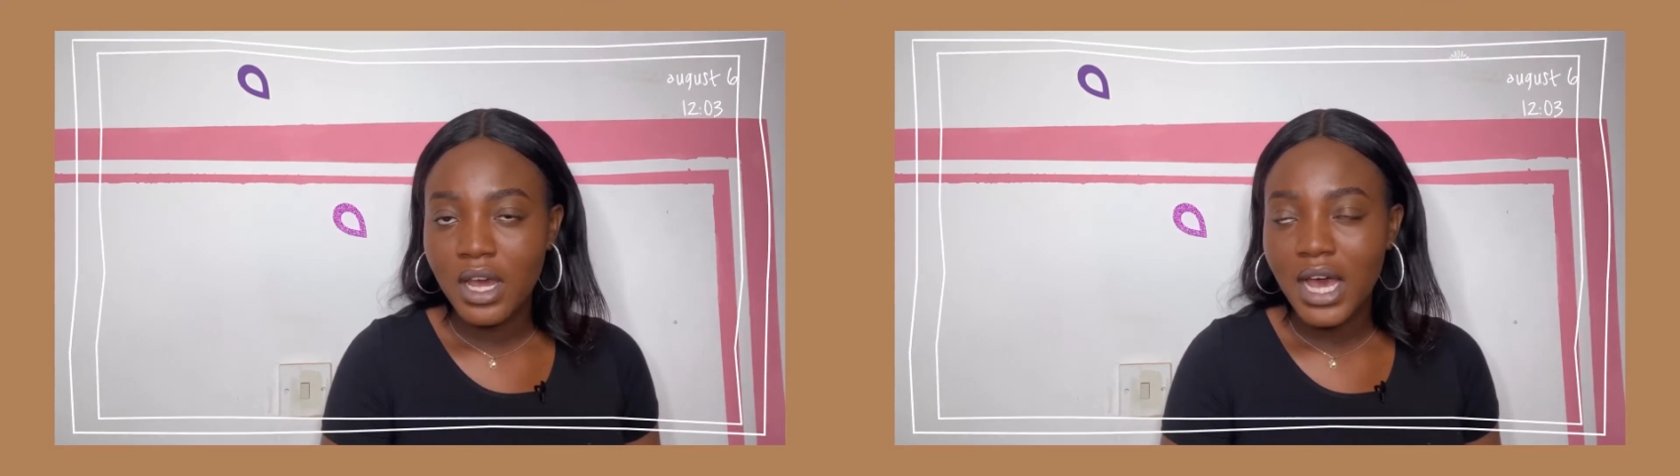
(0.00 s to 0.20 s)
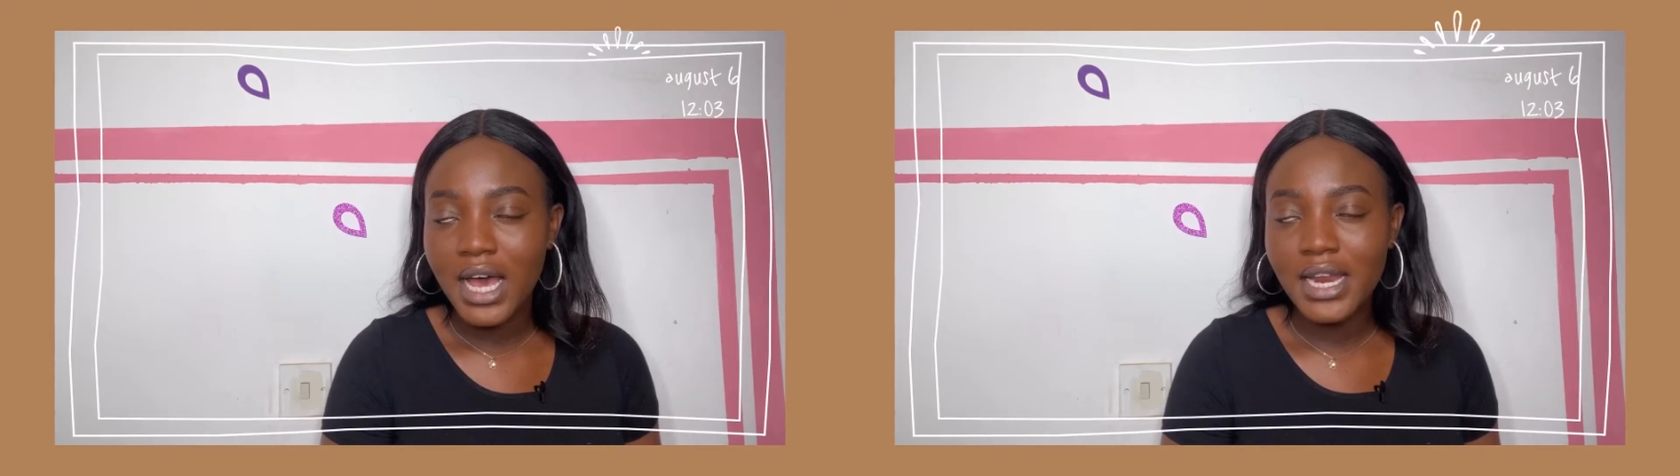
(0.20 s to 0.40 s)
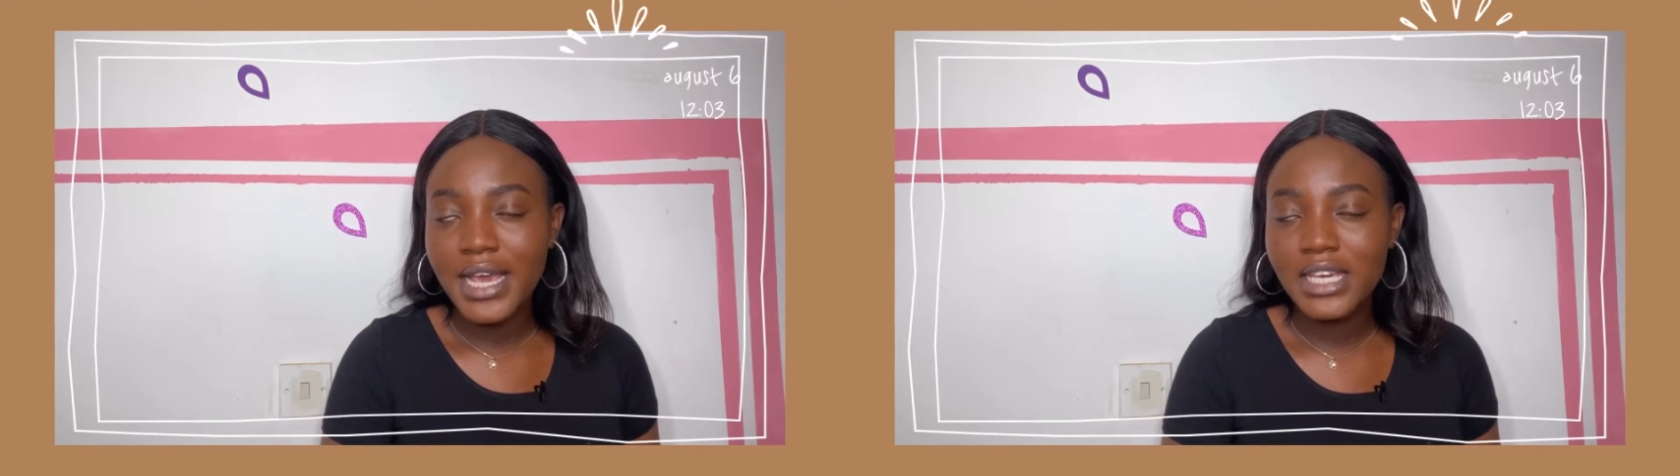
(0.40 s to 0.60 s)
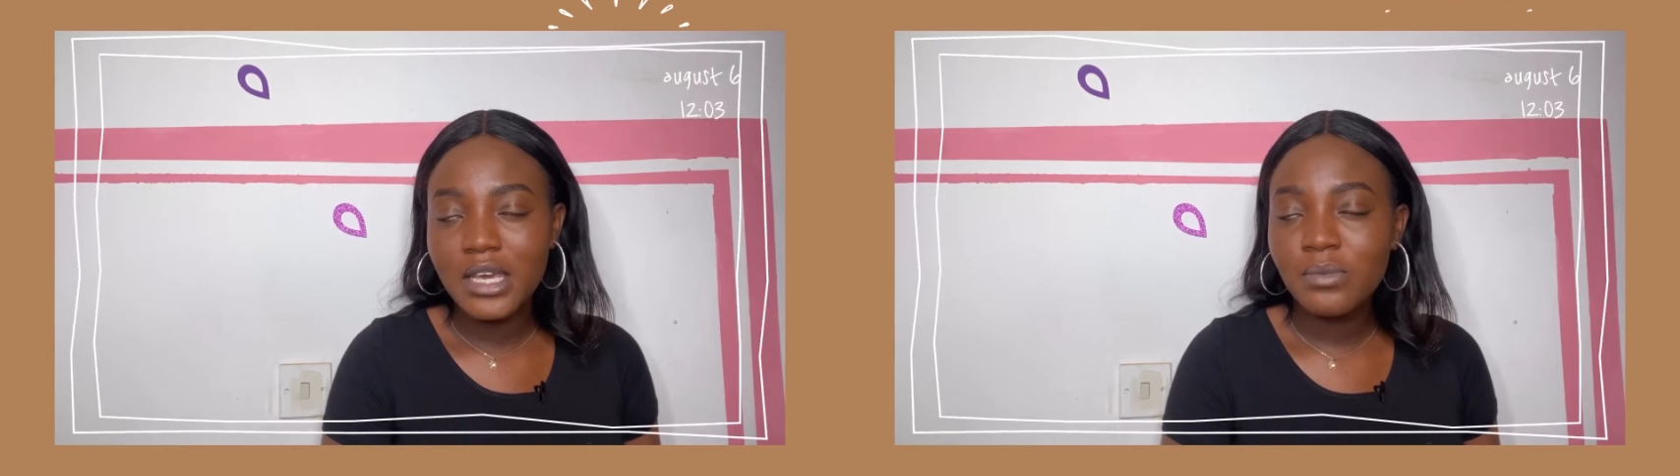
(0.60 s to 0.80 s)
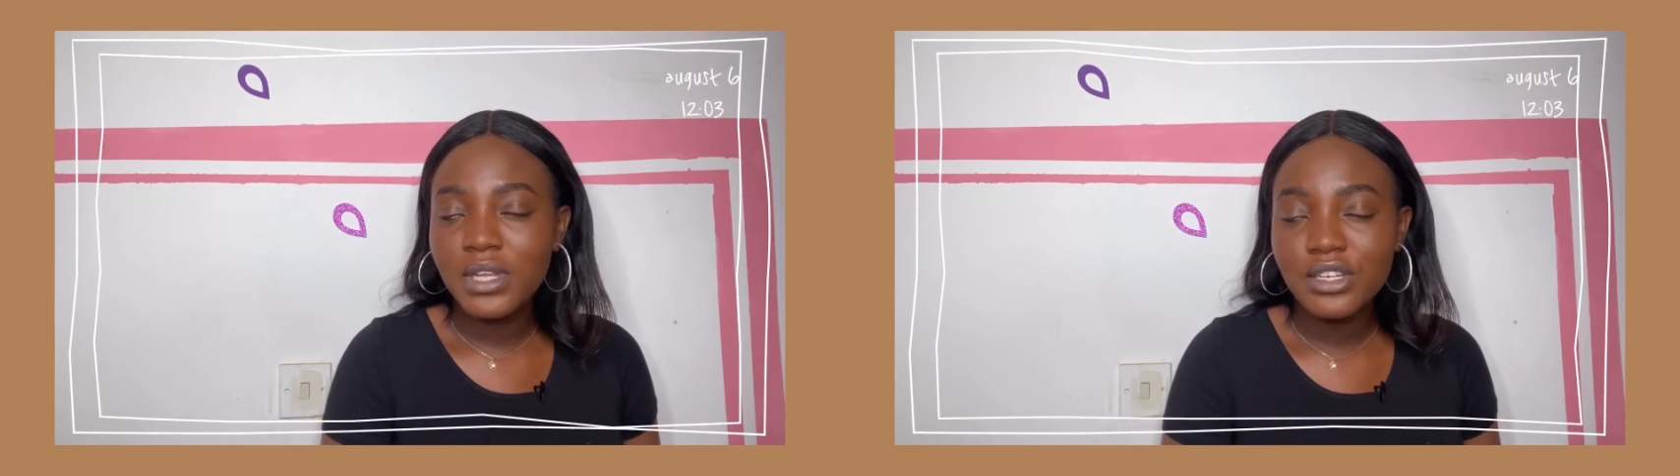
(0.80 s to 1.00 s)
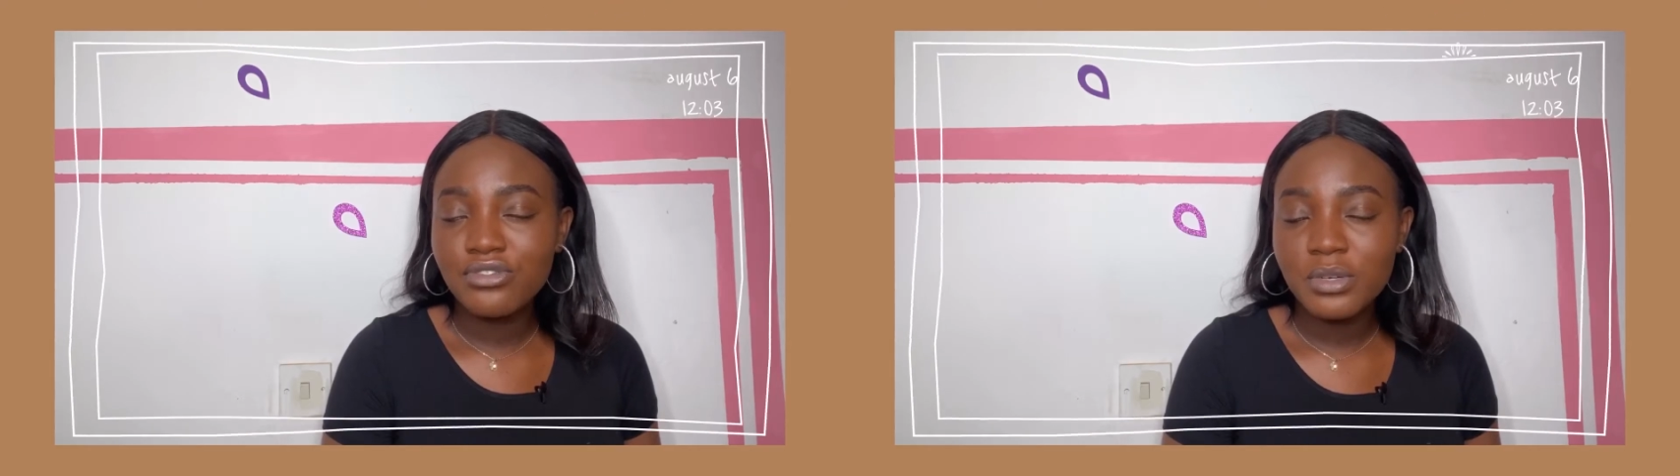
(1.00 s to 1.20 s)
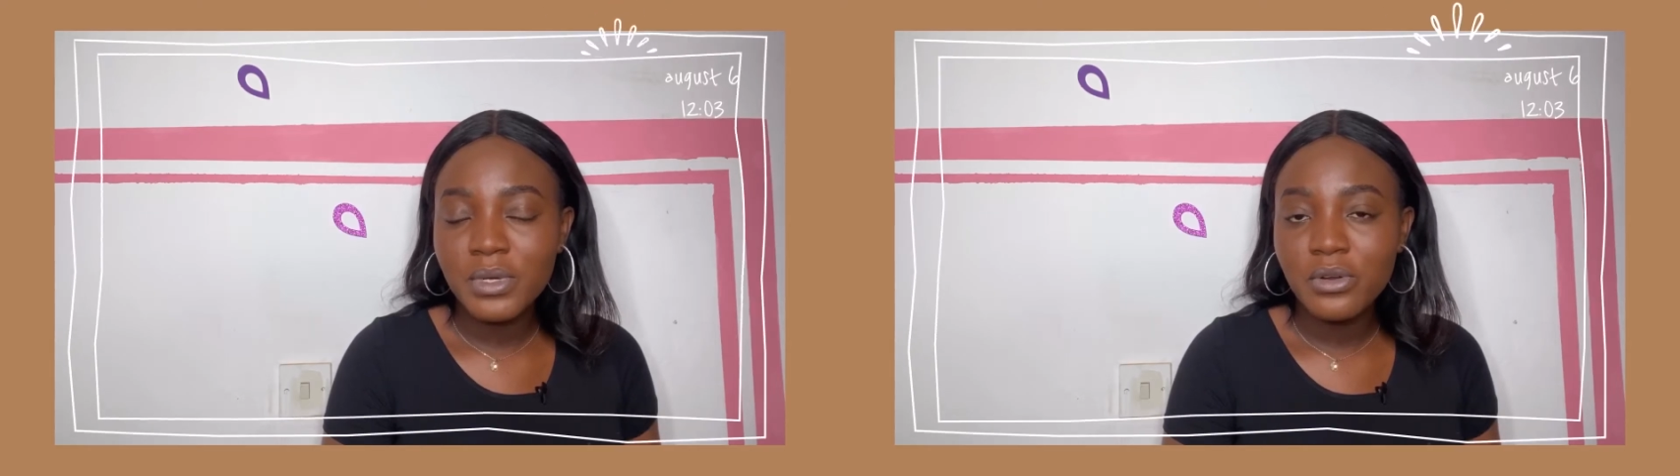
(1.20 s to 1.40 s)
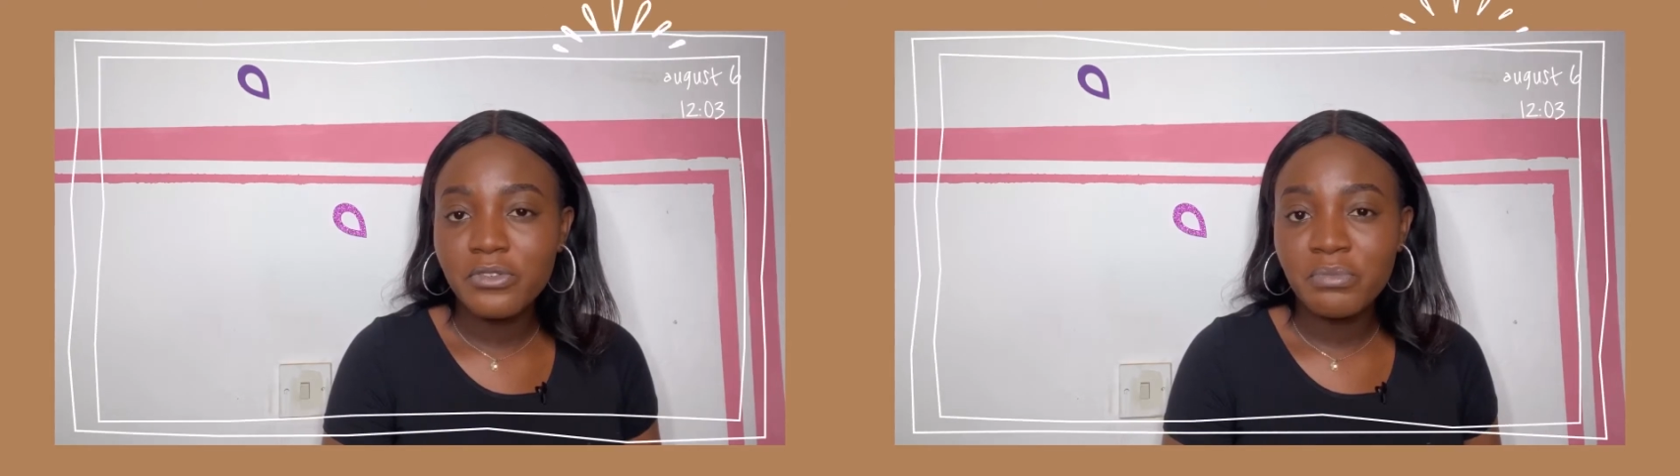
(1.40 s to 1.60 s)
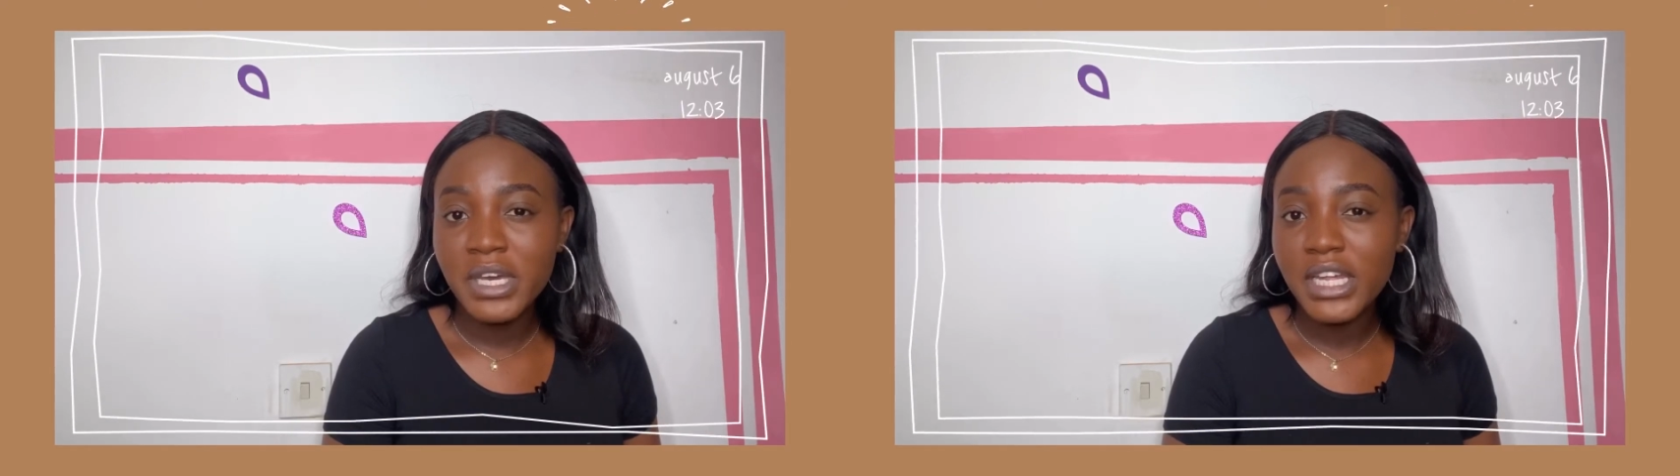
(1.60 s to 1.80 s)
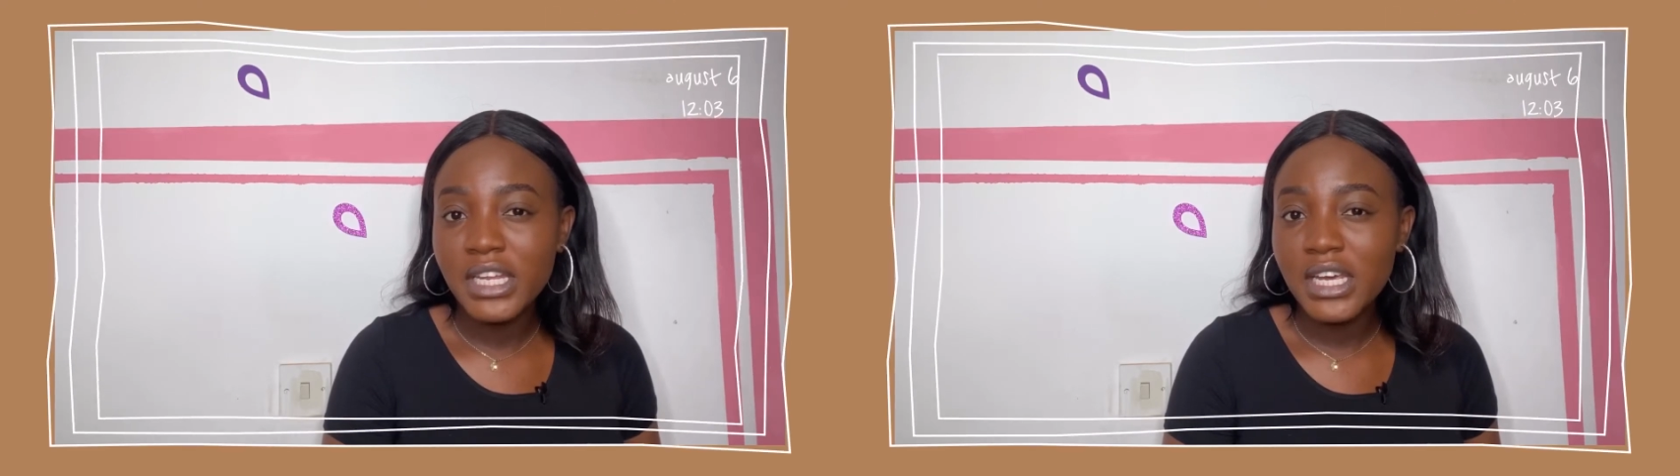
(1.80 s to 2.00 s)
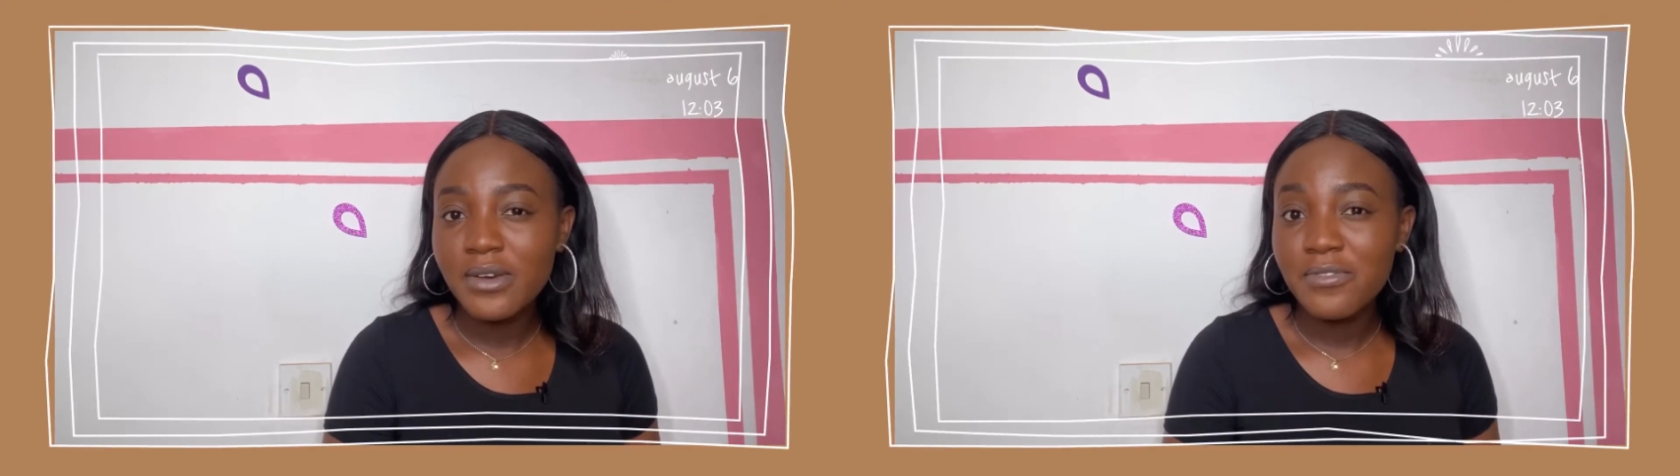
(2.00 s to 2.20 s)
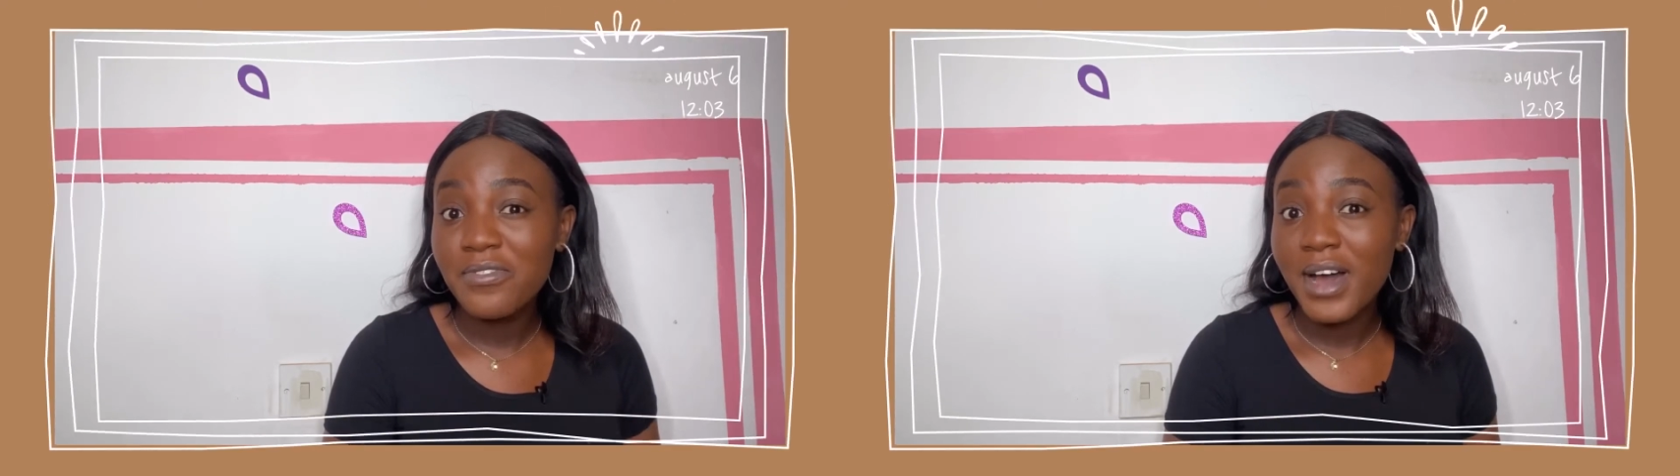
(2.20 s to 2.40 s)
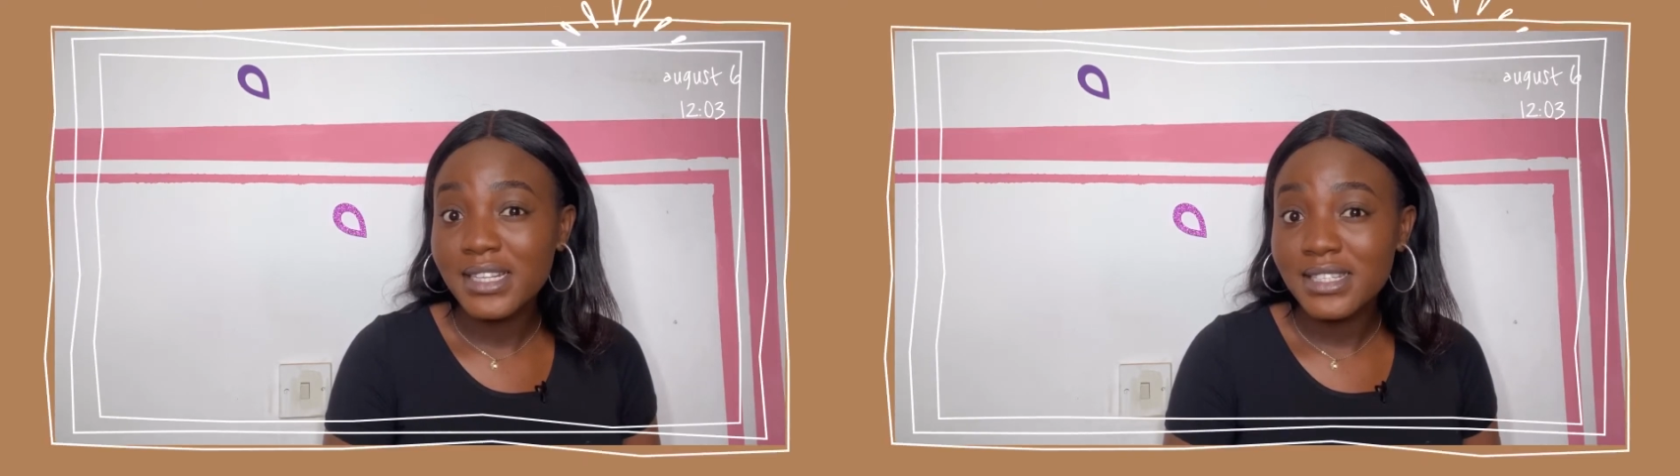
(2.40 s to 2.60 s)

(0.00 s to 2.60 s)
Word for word: and I keep daydreaming of being fat,